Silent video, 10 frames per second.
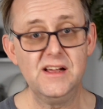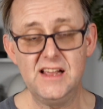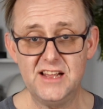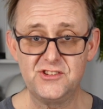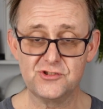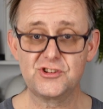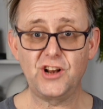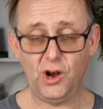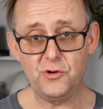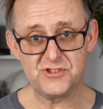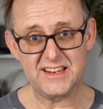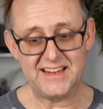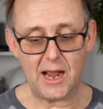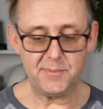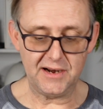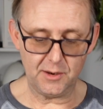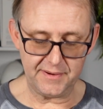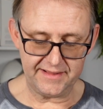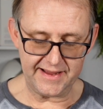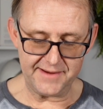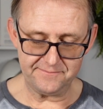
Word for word: it does close the gap a little bit there.